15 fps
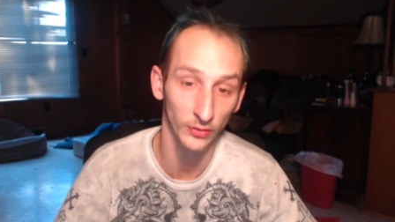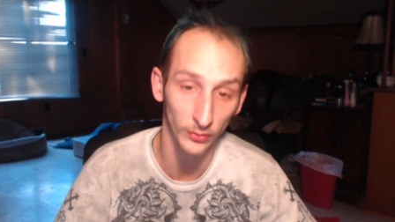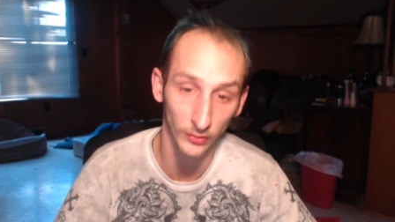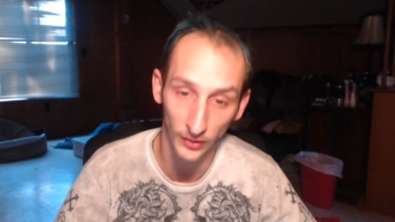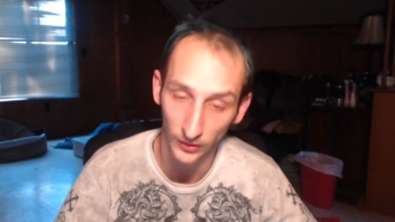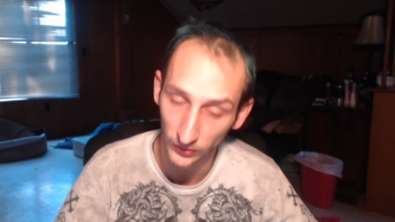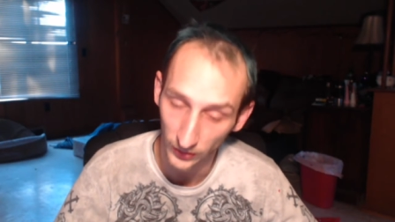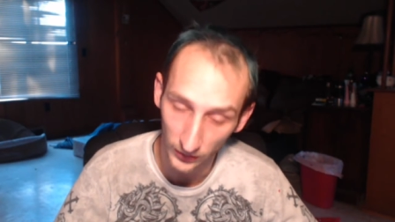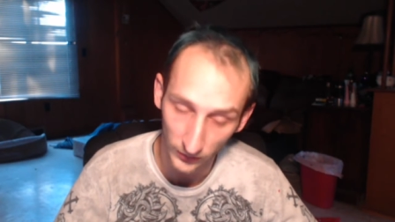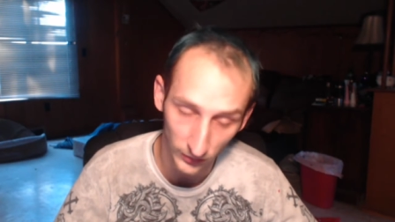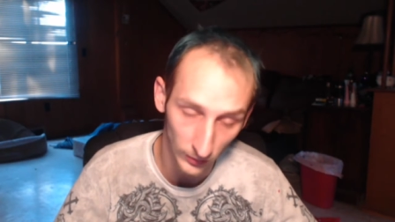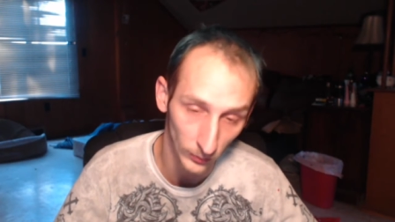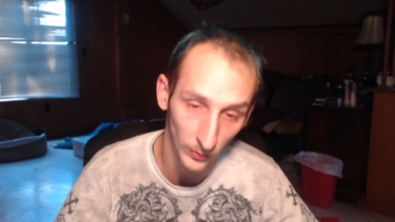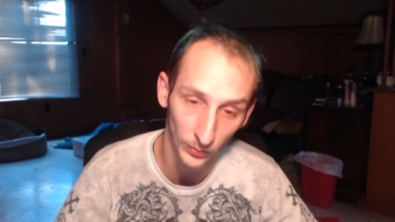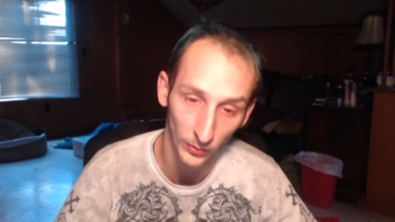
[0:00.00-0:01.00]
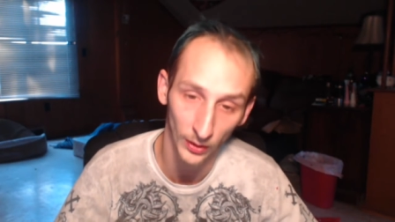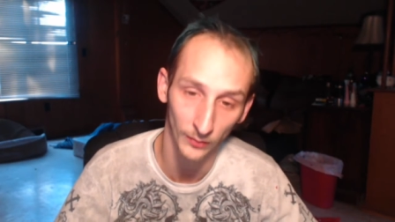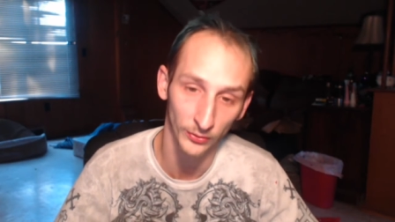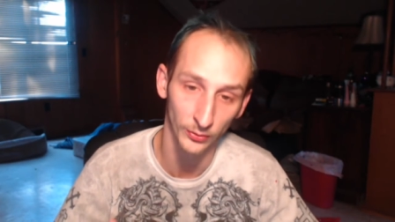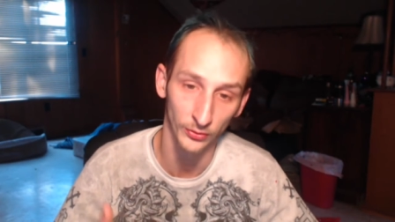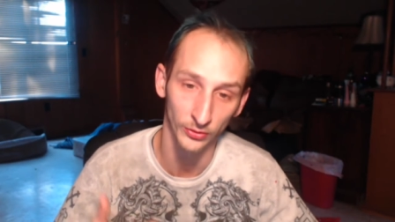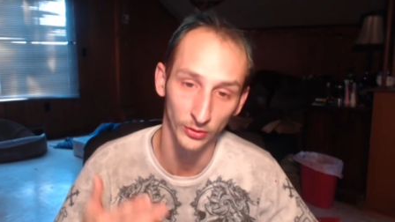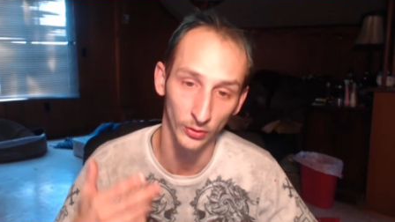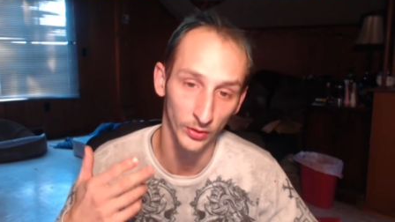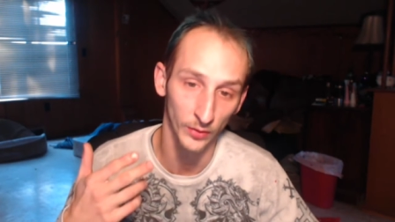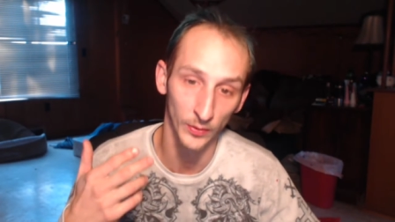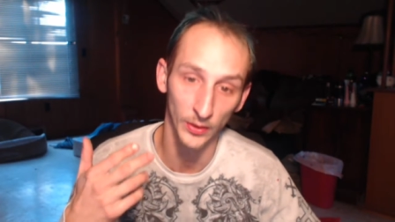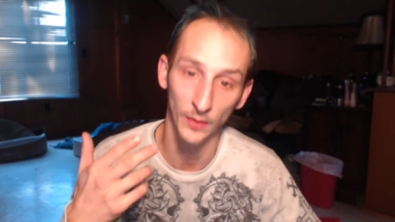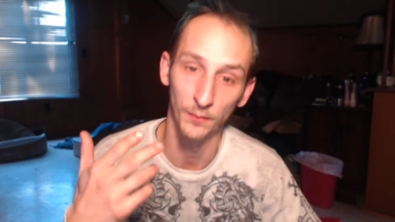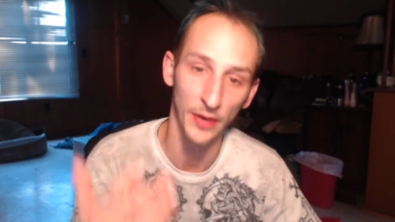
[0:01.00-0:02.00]
2018, we promised was going to
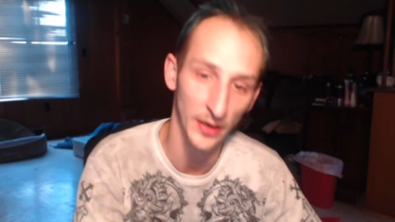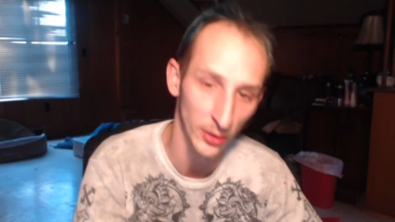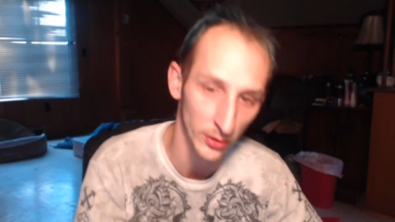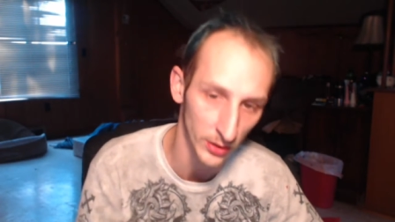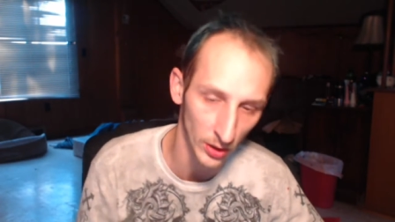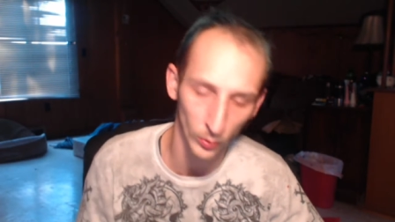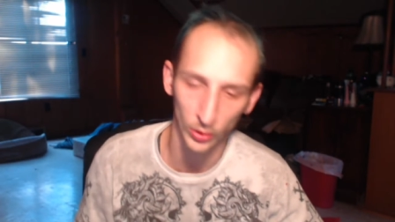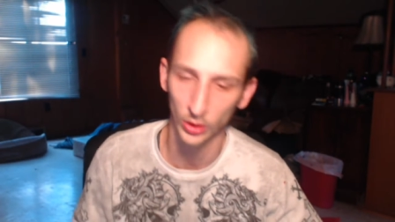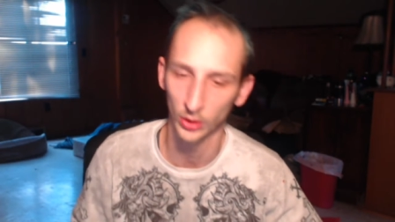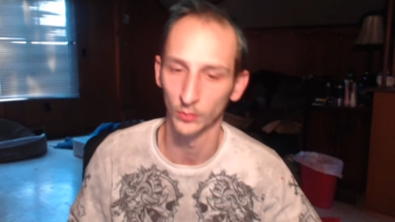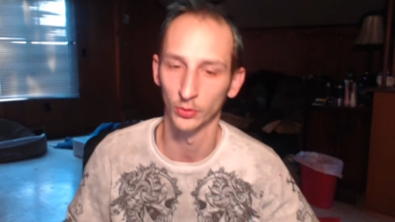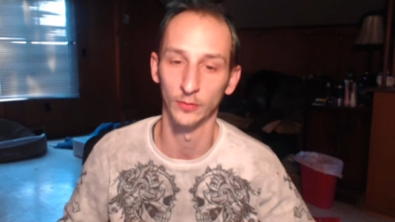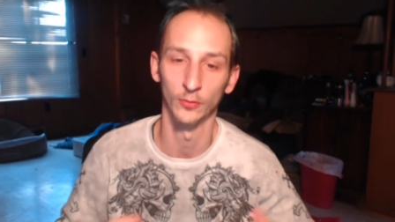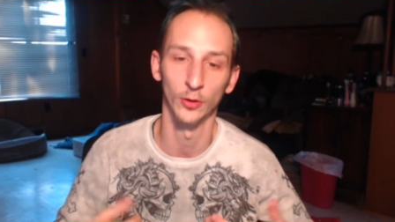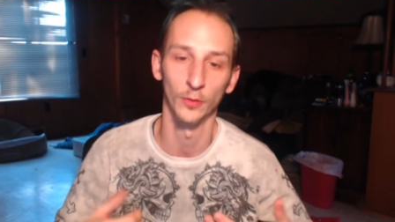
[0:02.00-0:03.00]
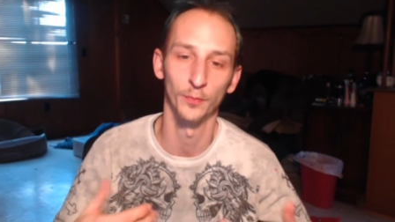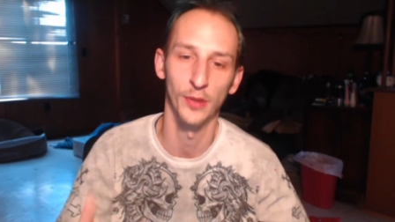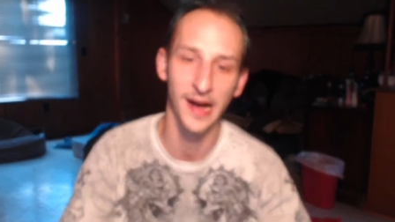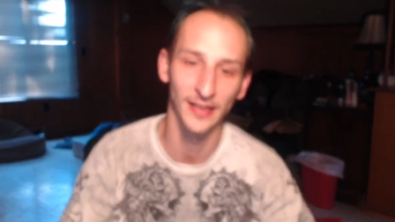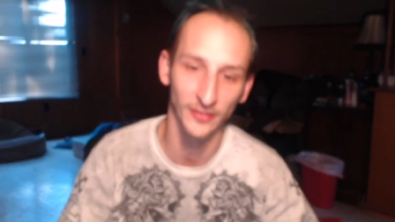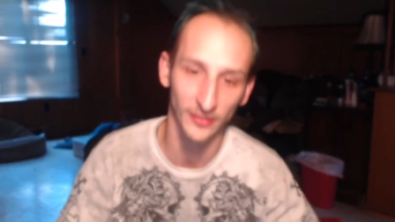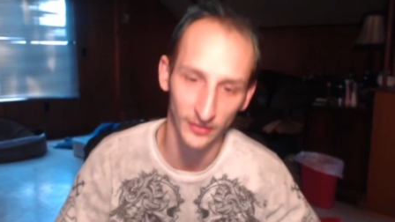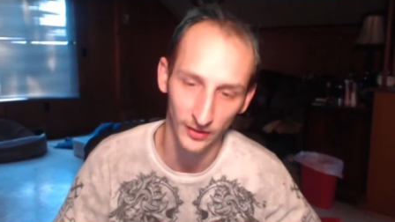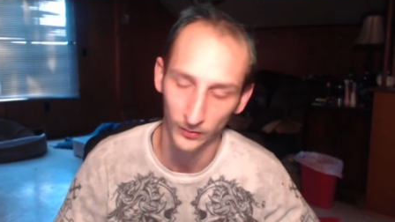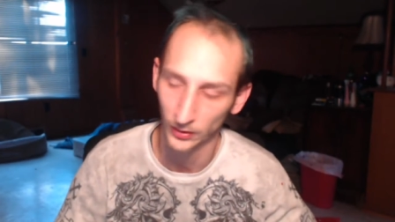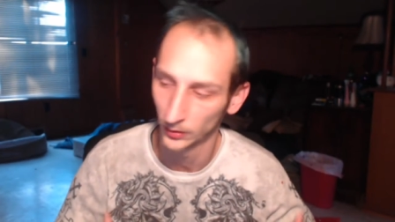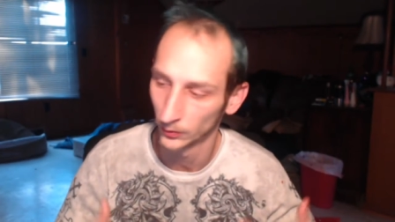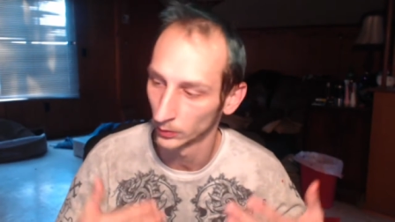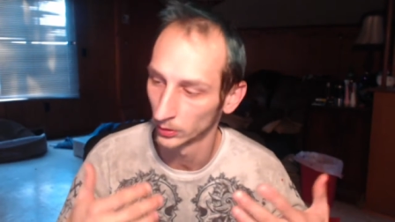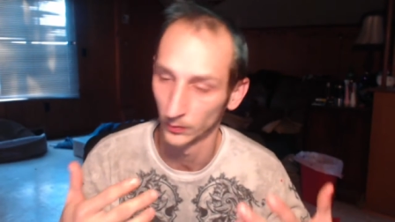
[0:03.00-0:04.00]
be a better year. We're going to bring more
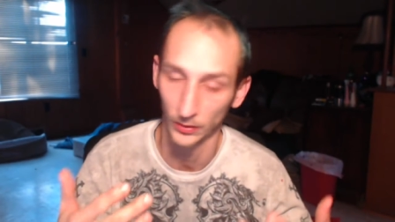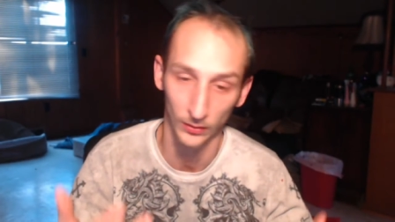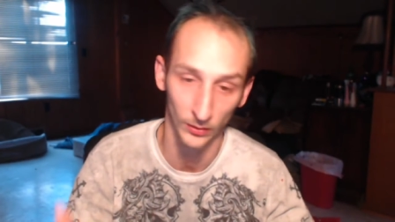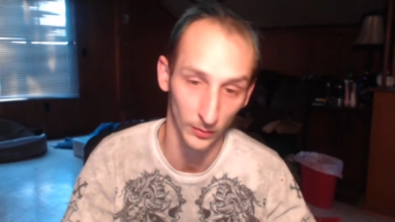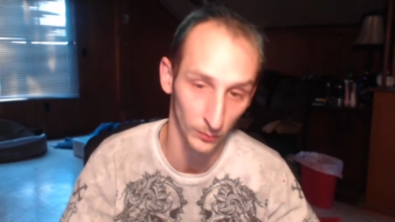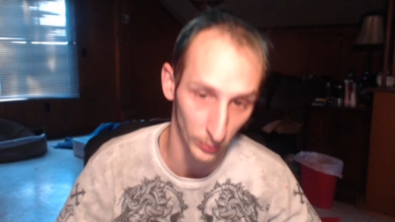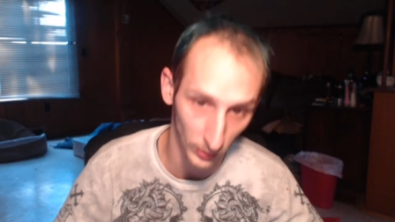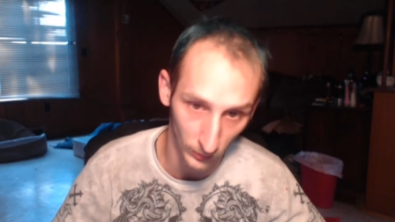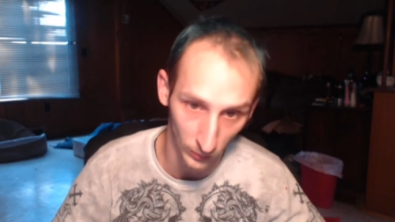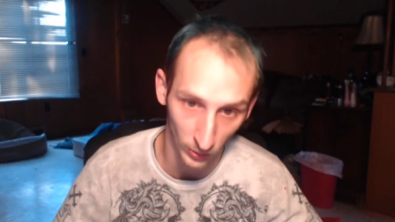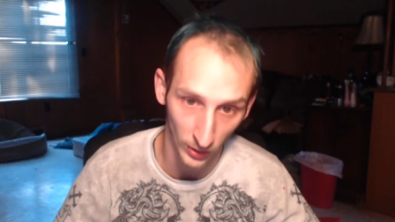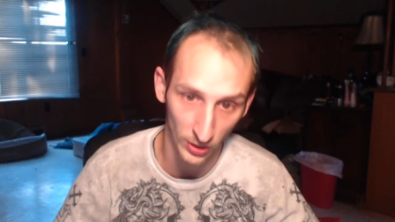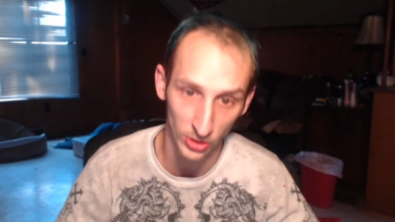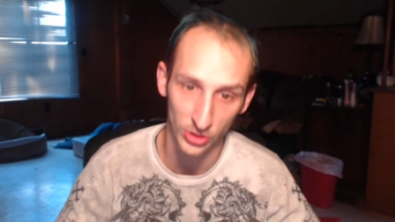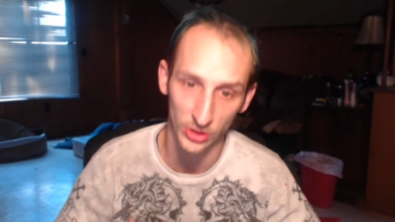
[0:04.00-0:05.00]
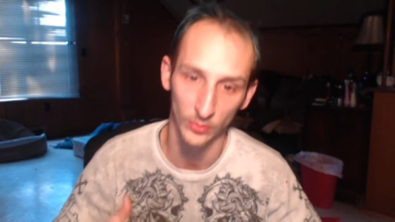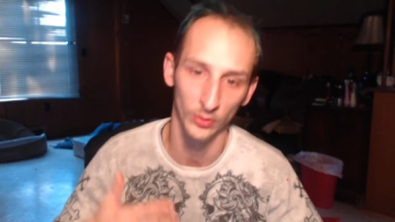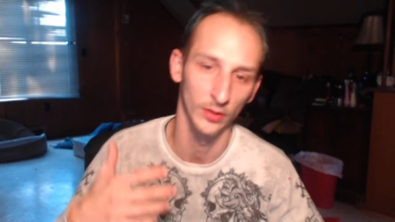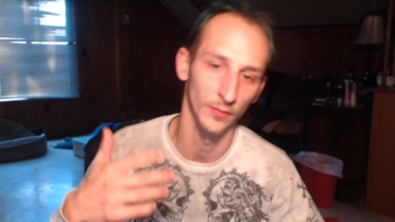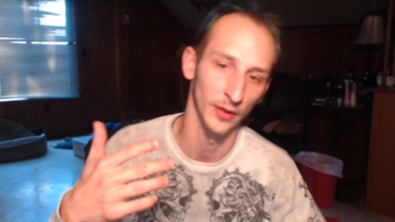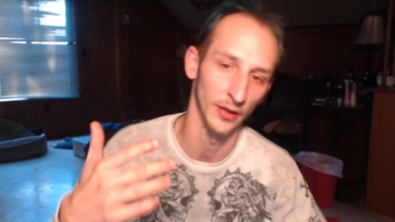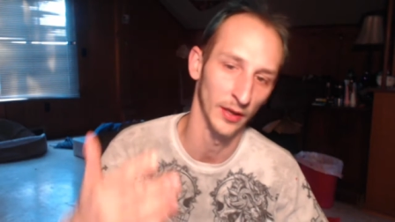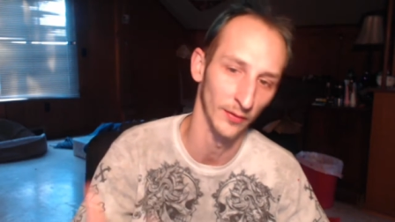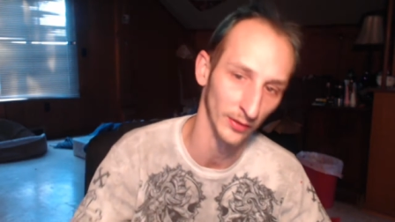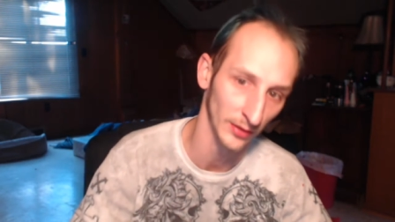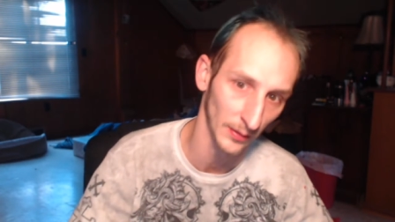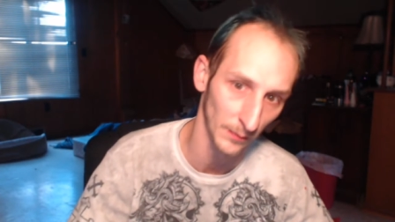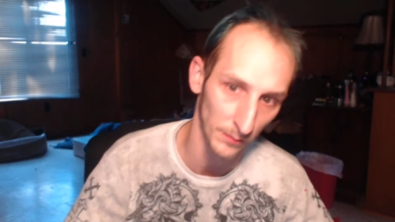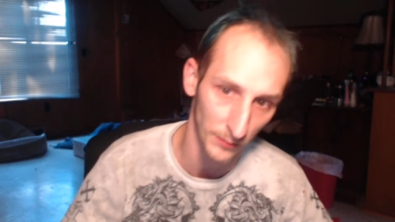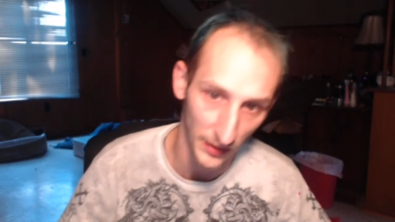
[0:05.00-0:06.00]
positivity. We're going to bring more energy. We're going to make
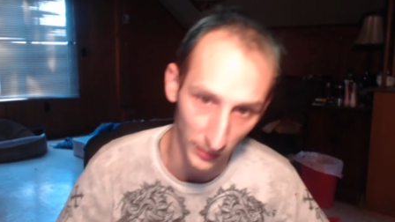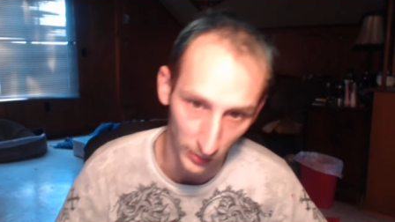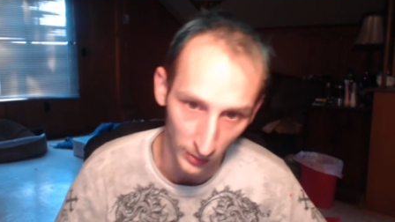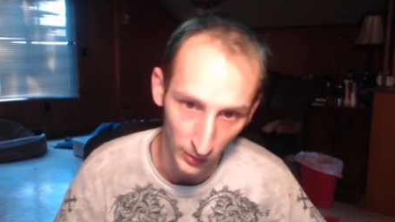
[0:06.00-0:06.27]
everything better,